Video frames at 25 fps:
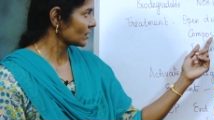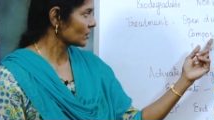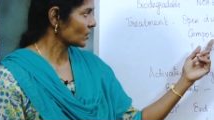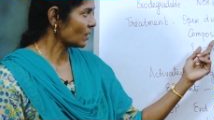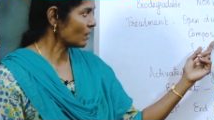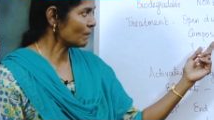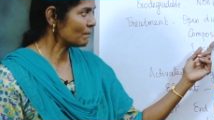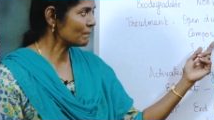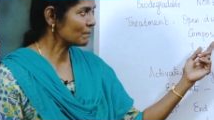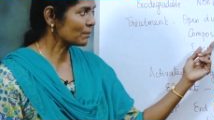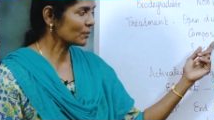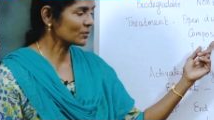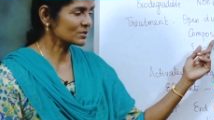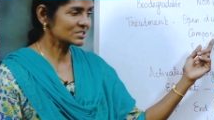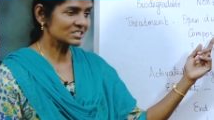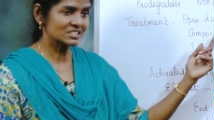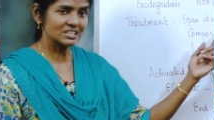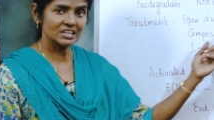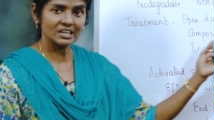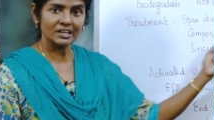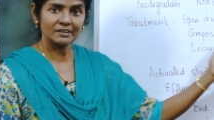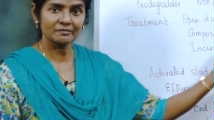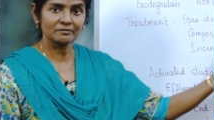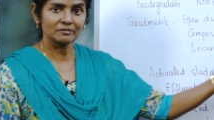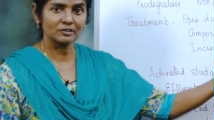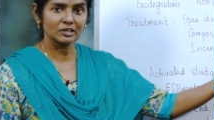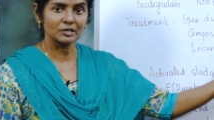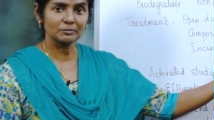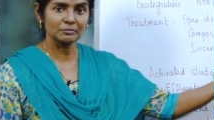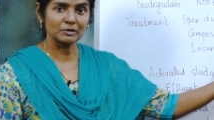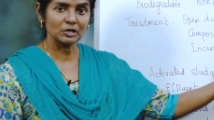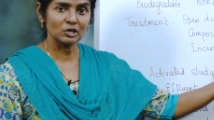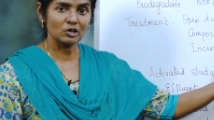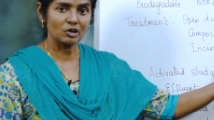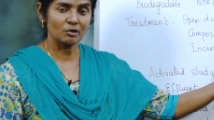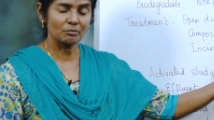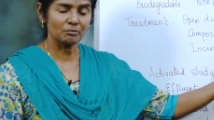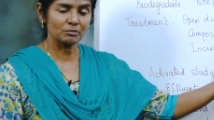Composting and
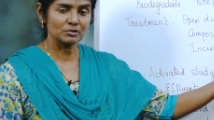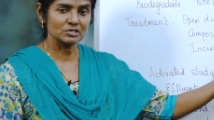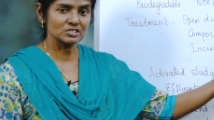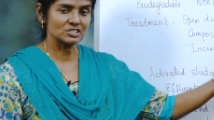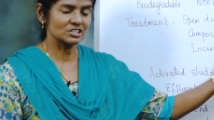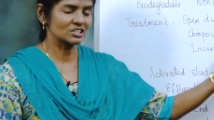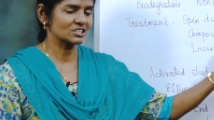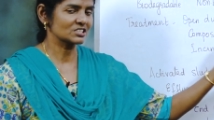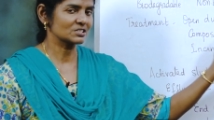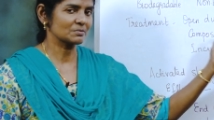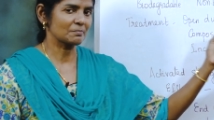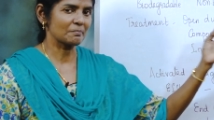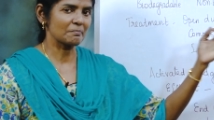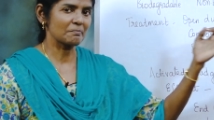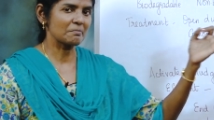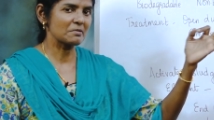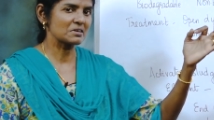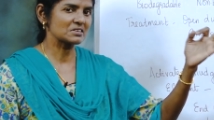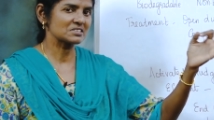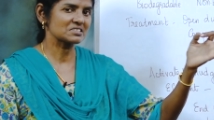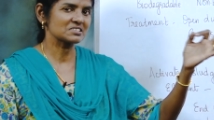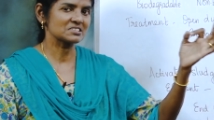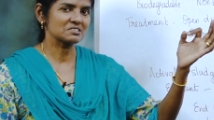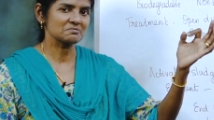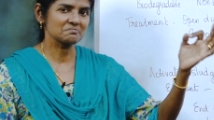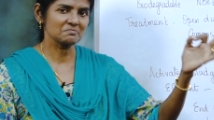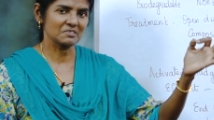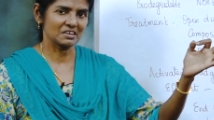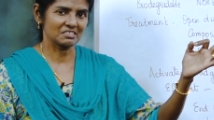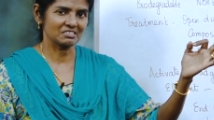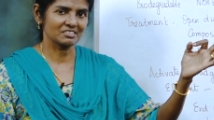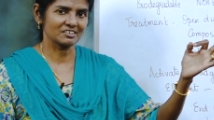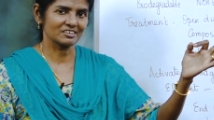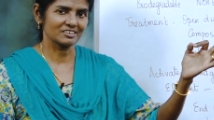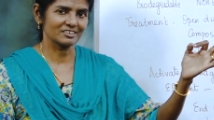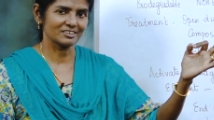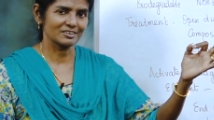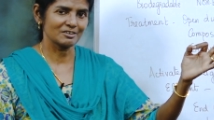vermicomposting is the best
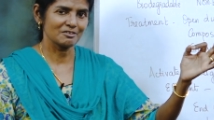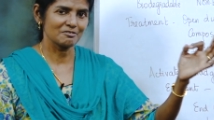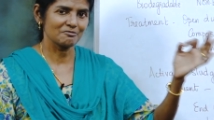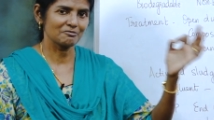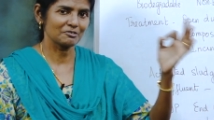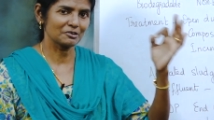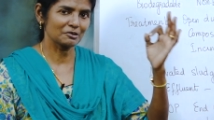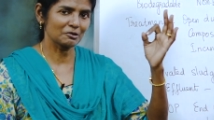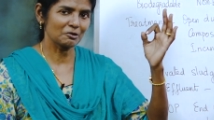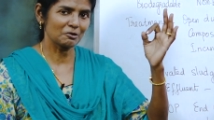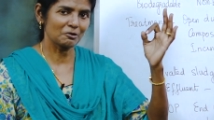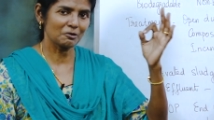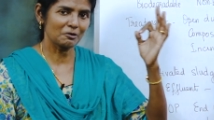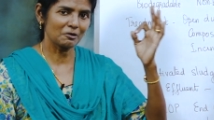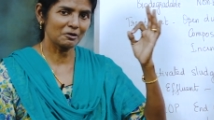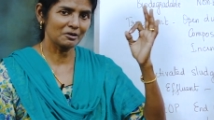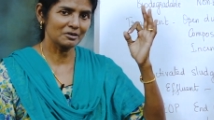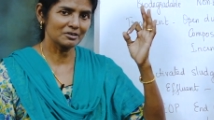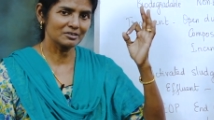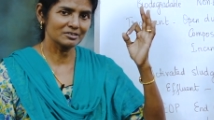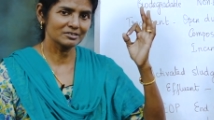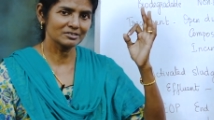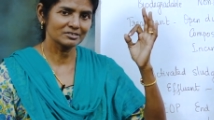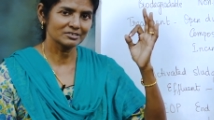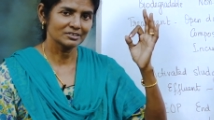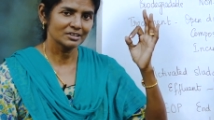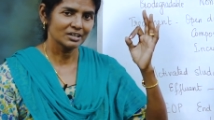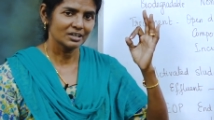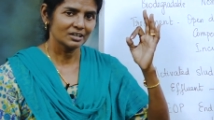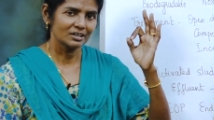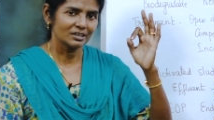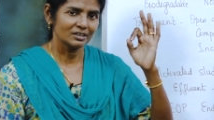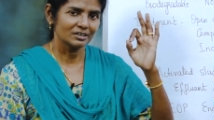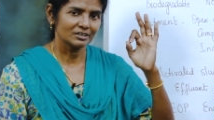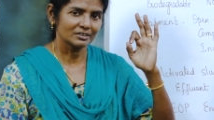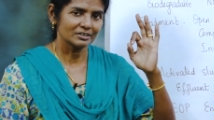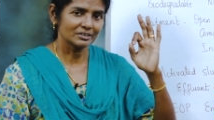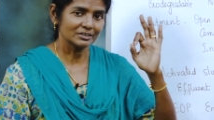method for all
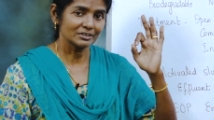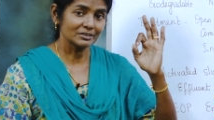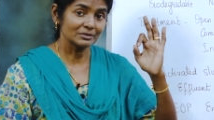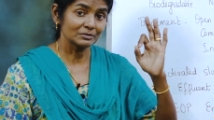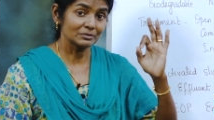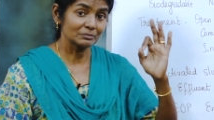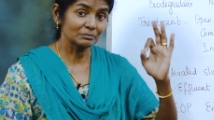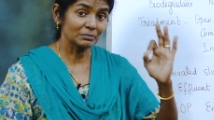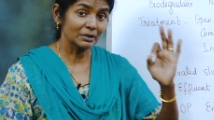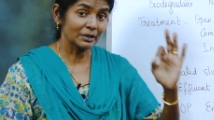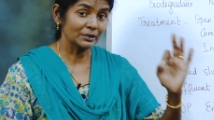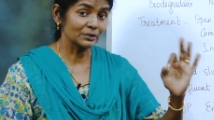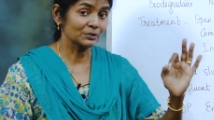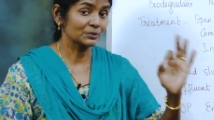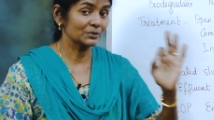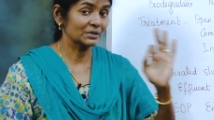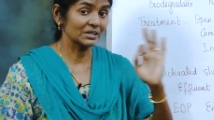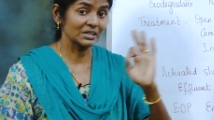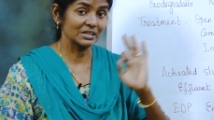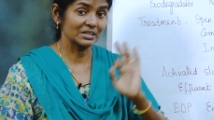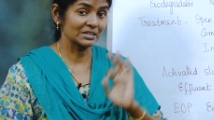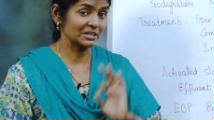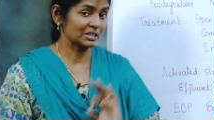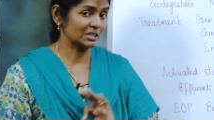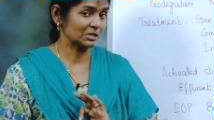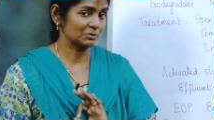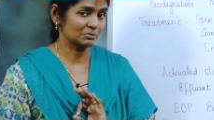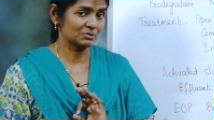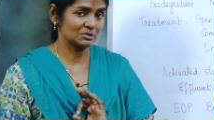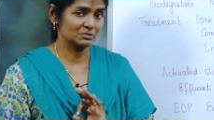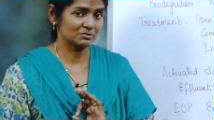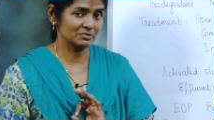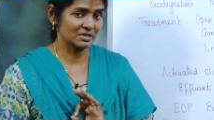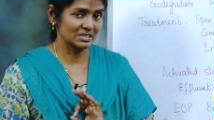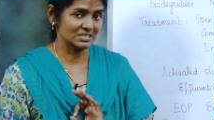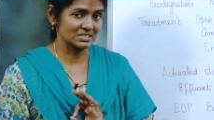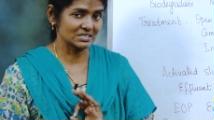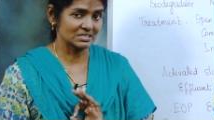biodegradable
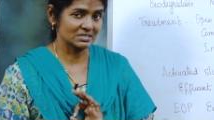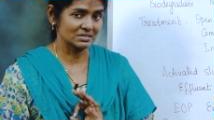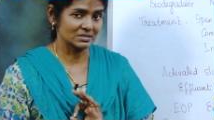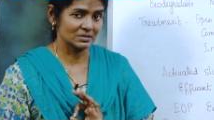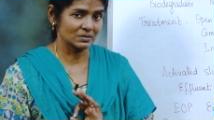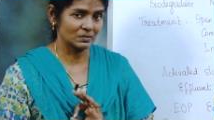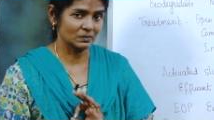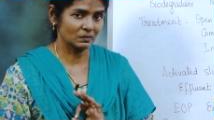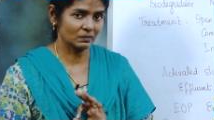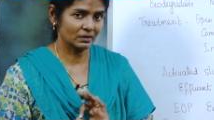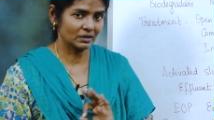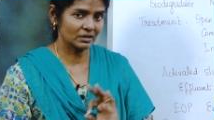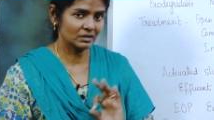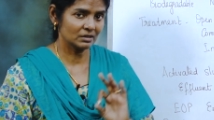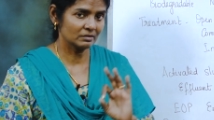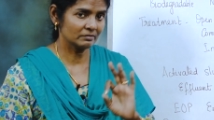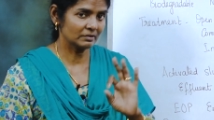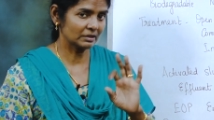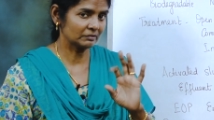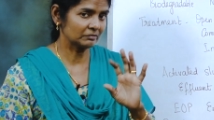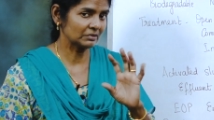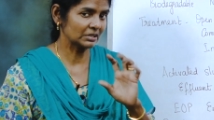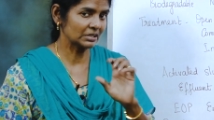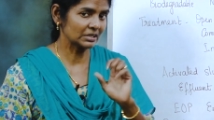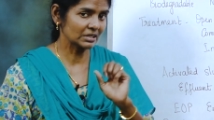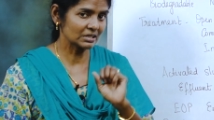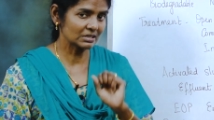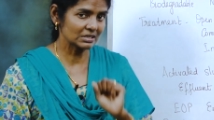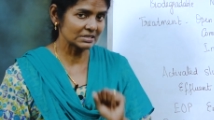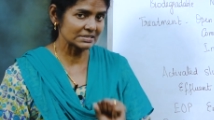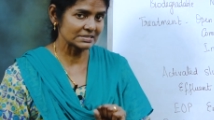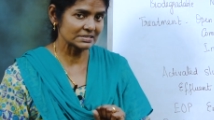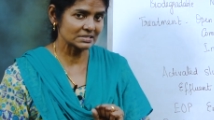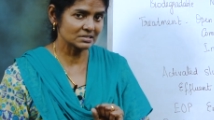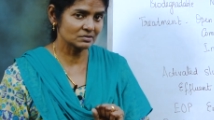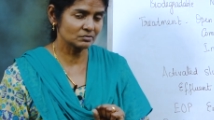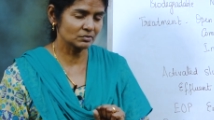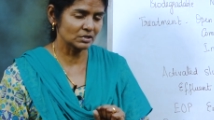waste okay when we take
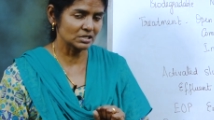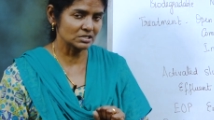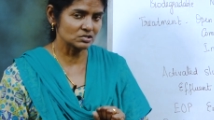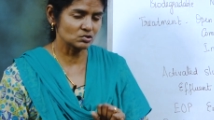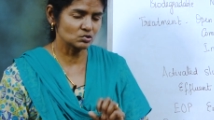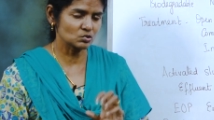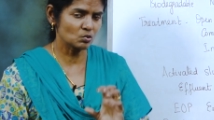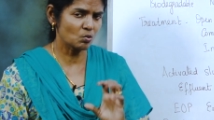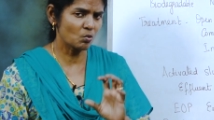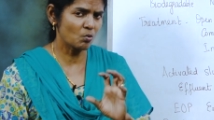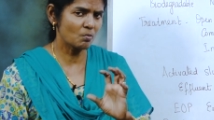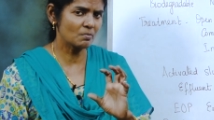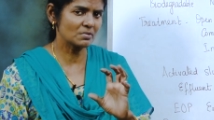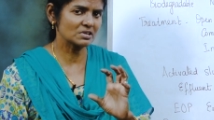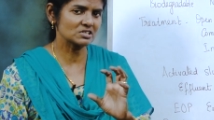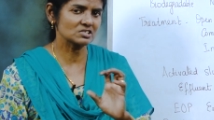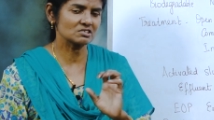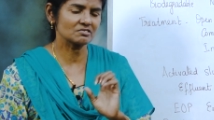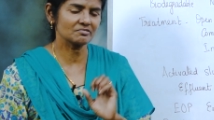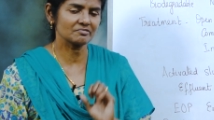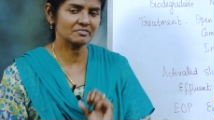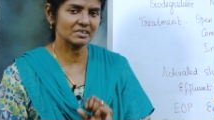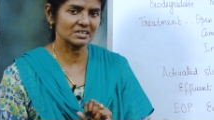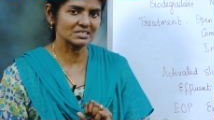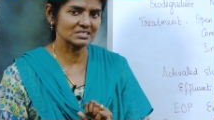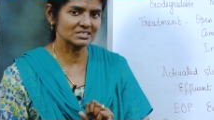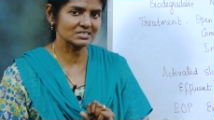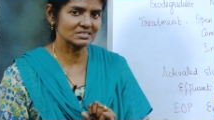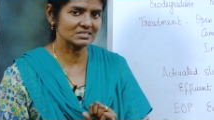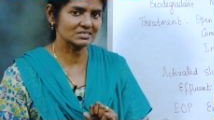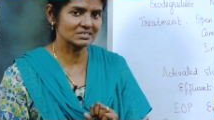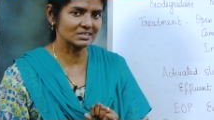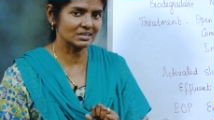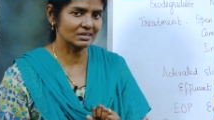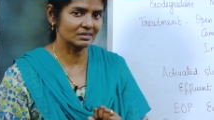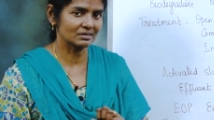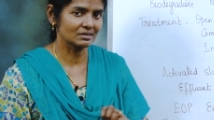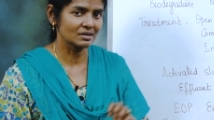kitchen waste so much of waste
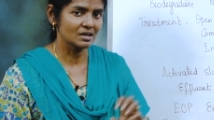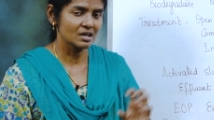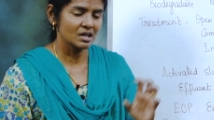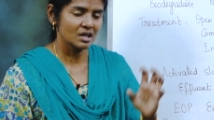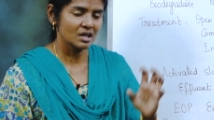is there